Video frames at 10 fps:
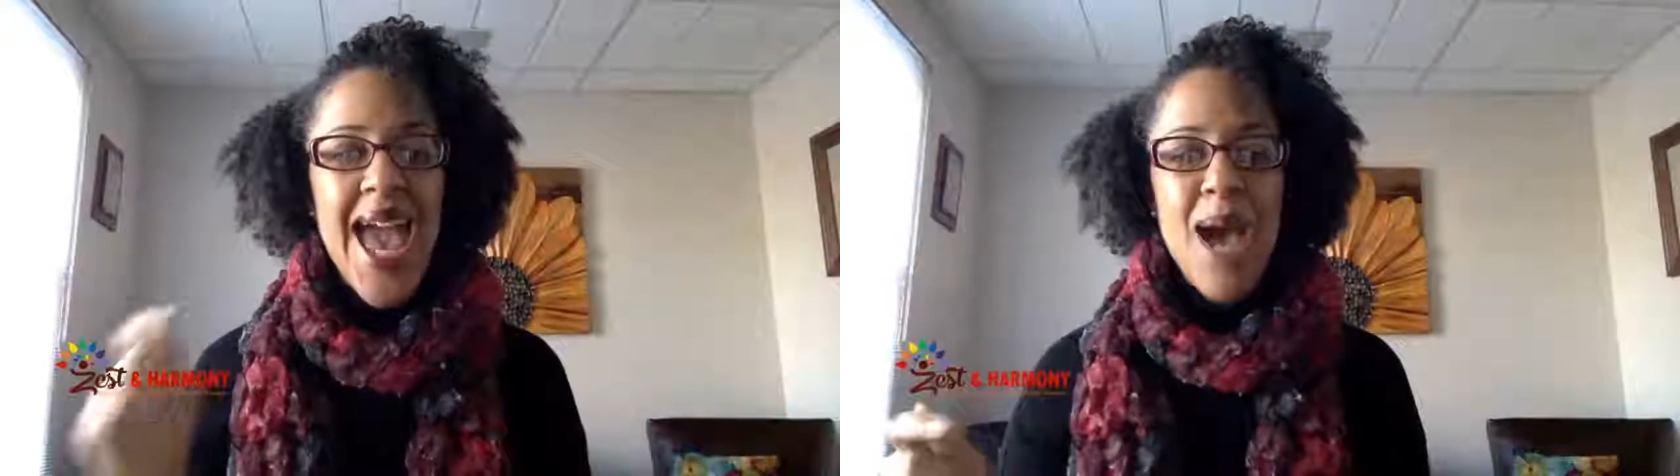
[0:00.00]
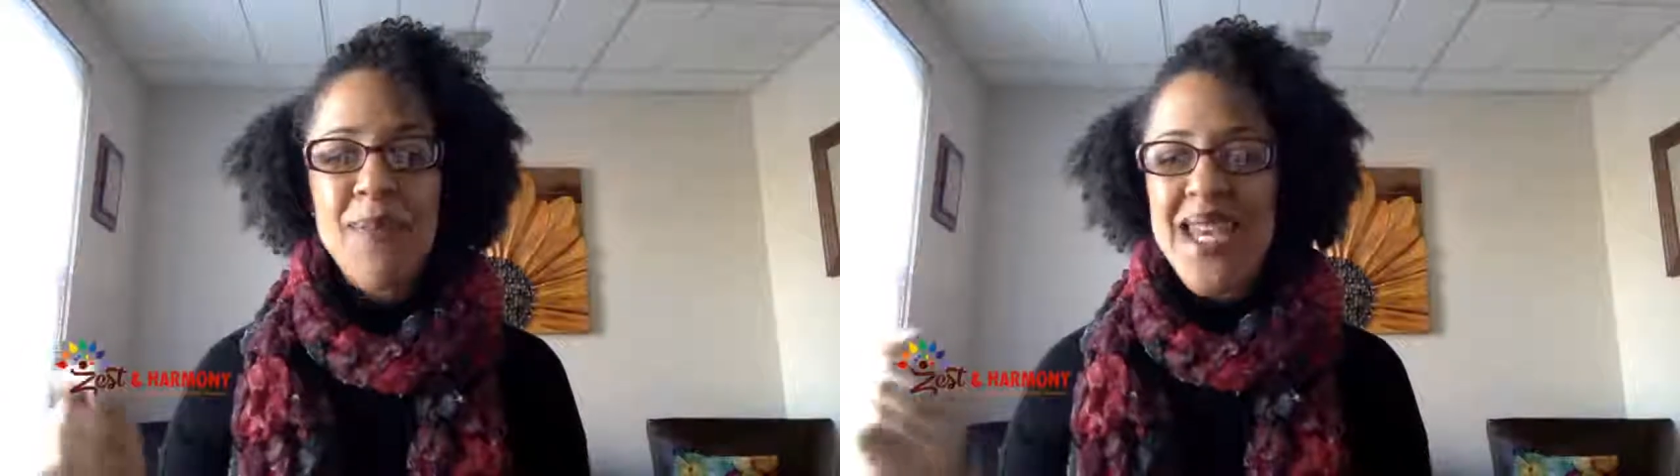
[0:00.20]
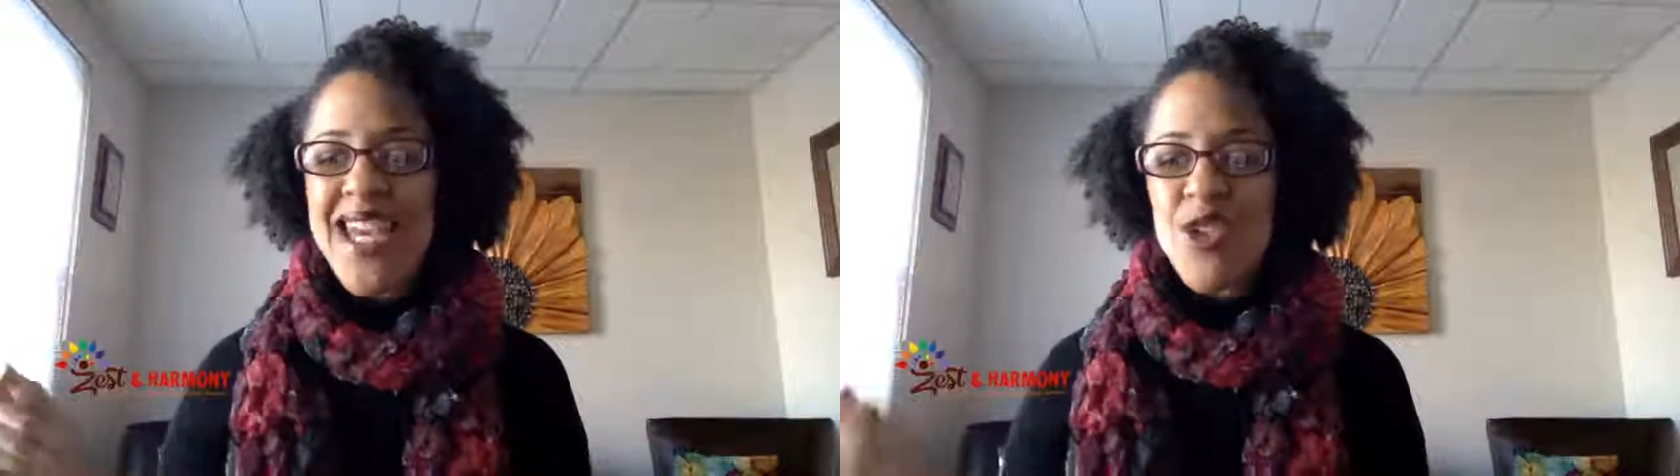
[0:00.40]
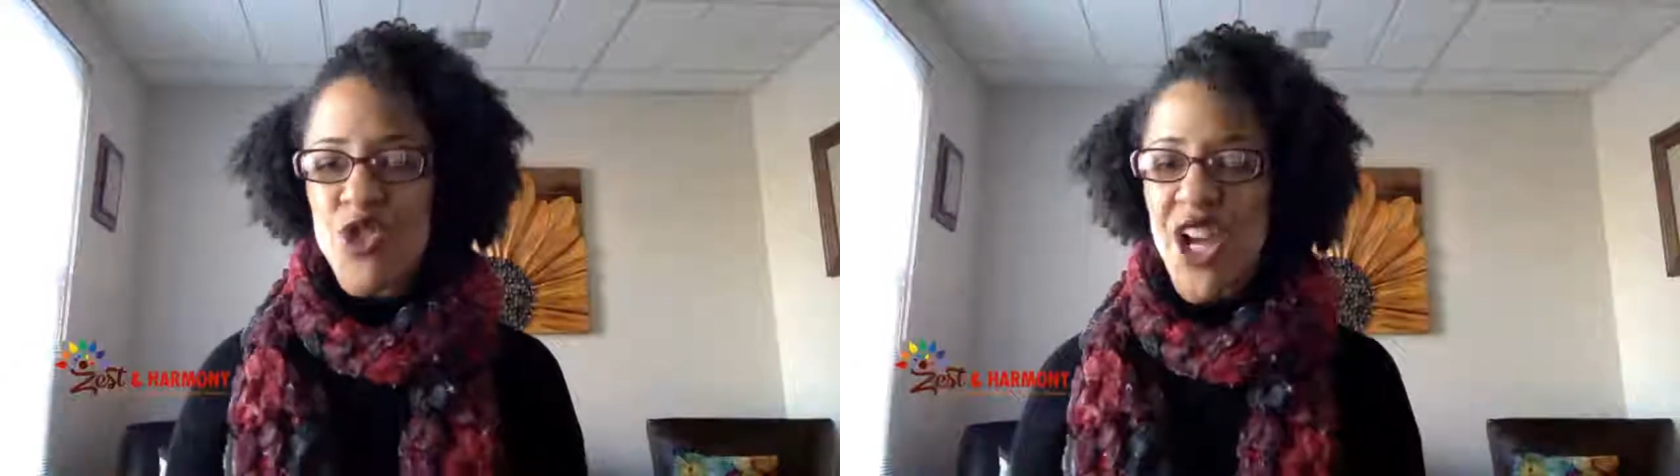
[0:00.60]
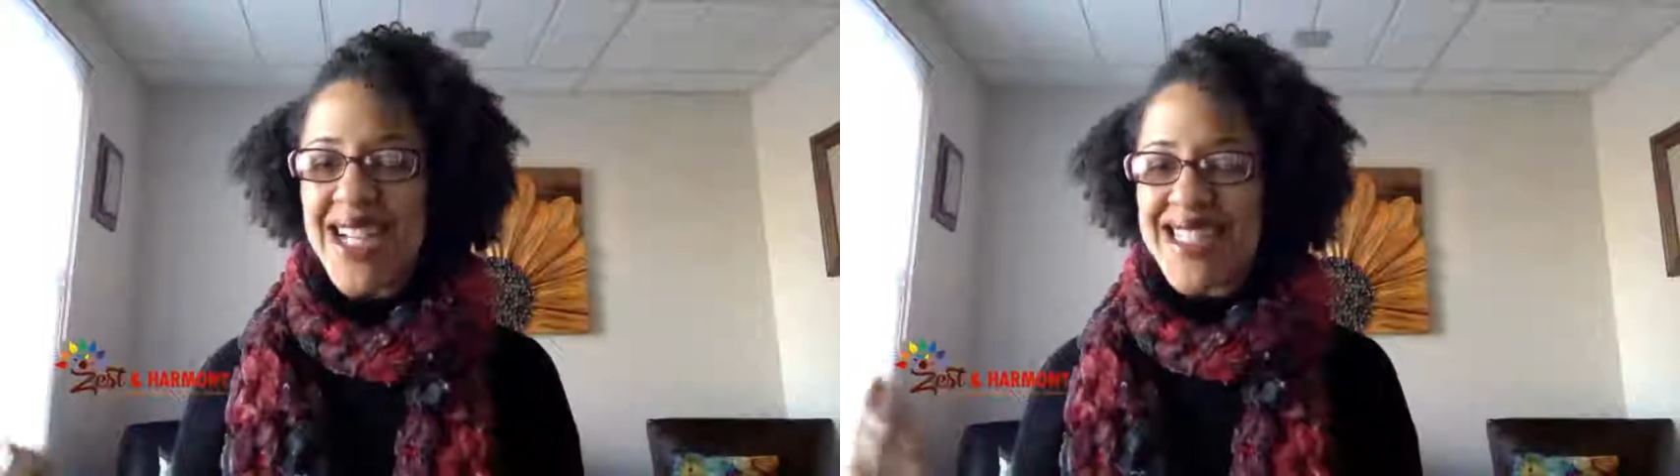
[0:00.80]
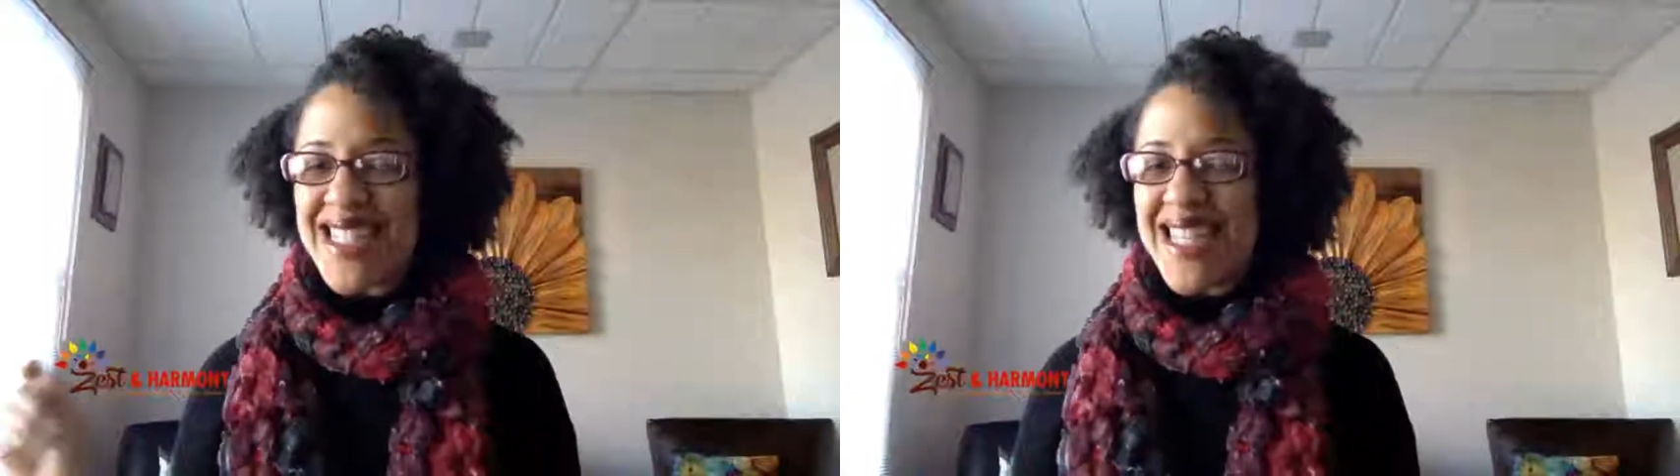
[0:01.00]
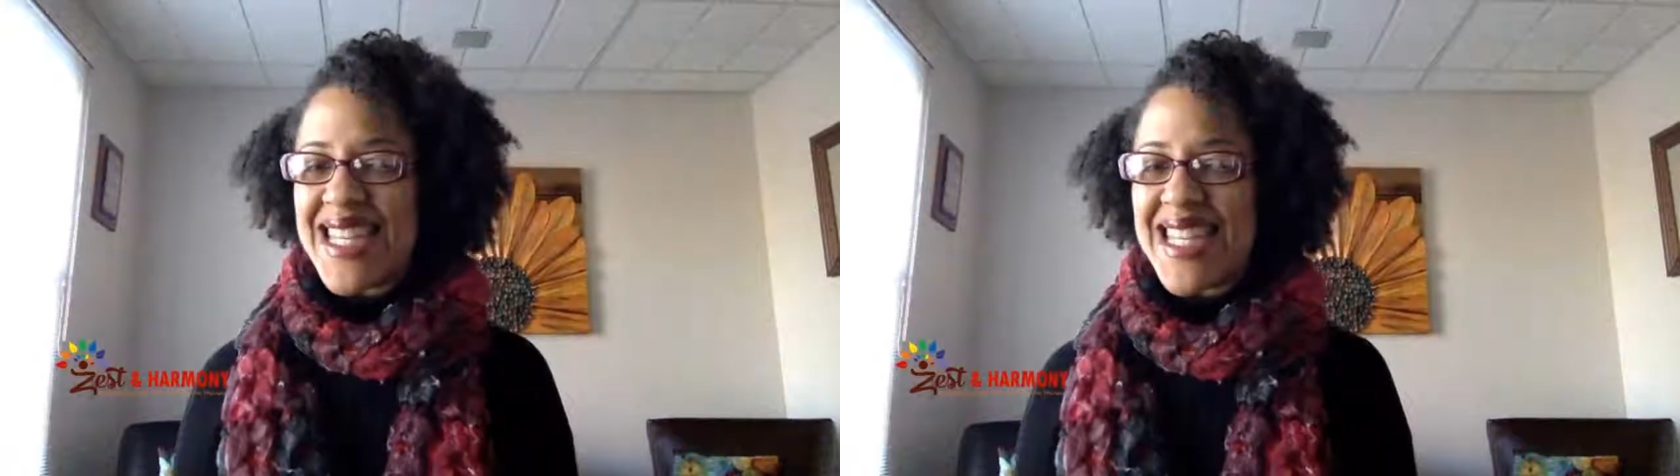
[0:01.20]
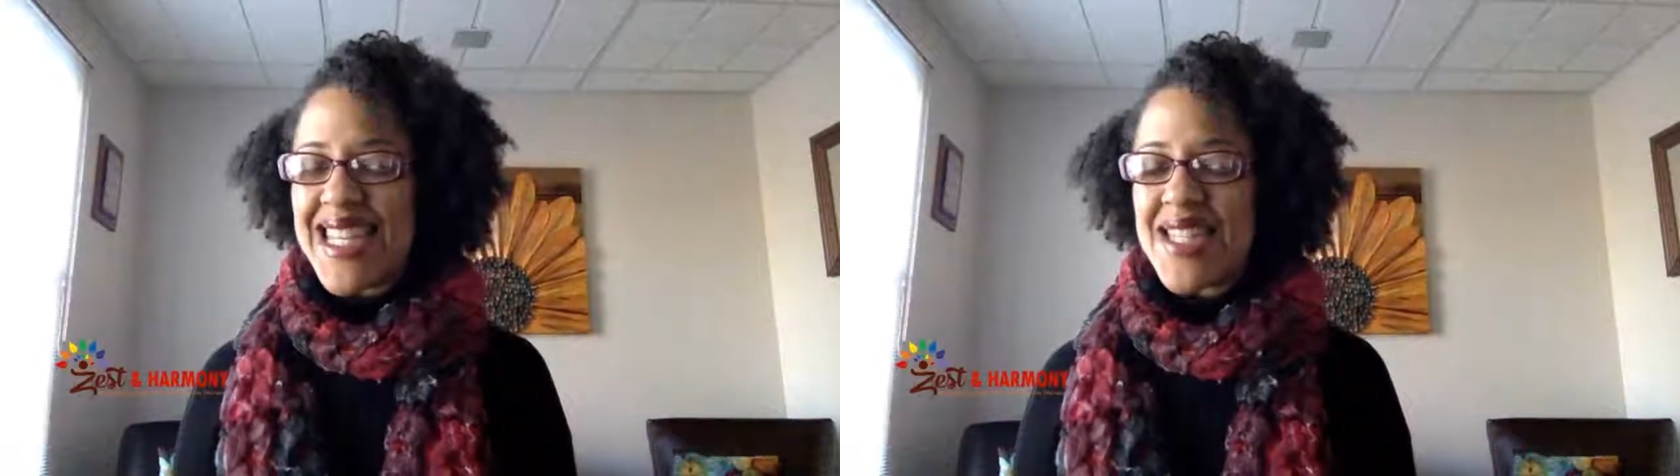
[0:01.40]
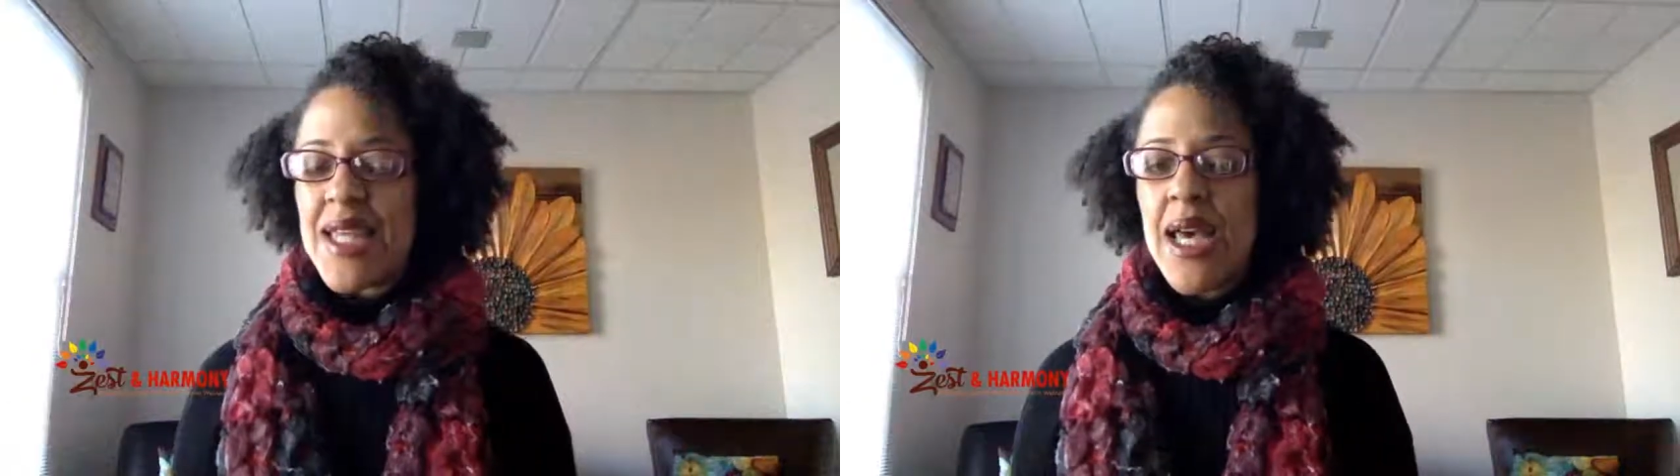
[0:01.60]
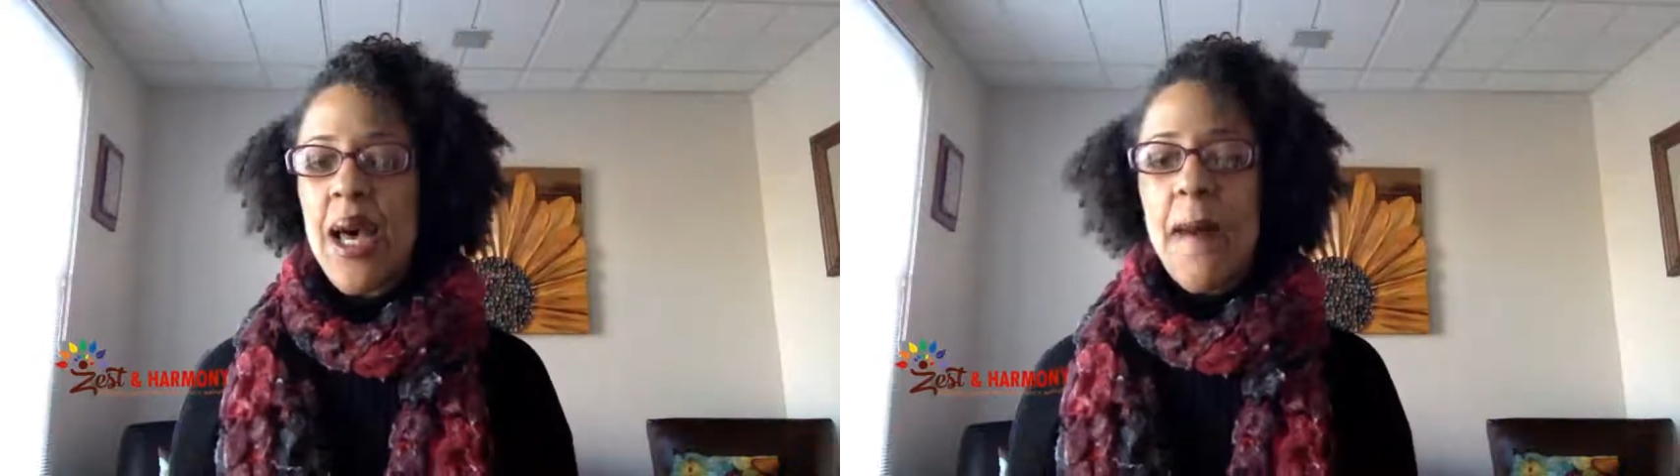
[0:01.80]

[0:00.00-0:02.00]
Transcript: happy, energized, and at ease